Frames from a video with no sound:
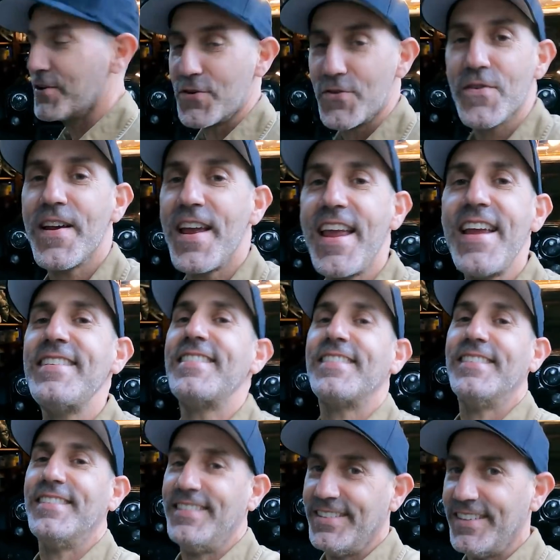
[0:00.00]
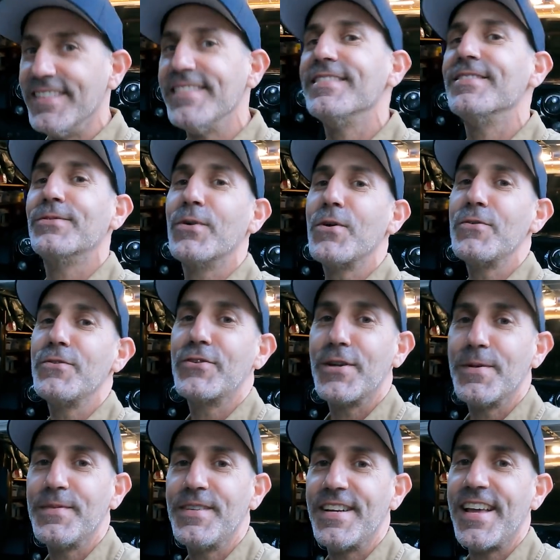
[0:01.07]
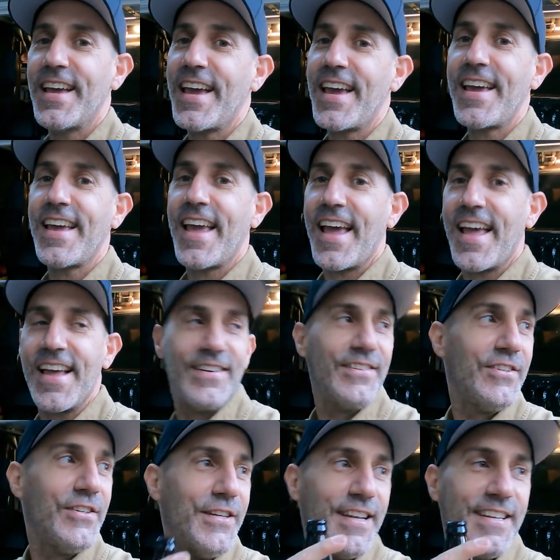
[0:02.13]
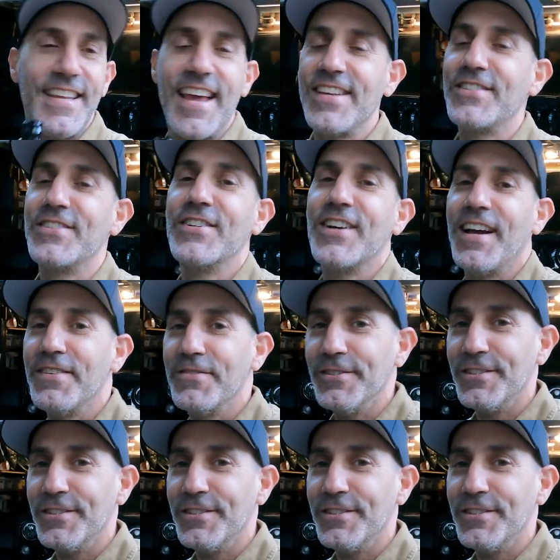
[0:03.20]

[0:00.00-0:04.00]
great road trip today and good test drive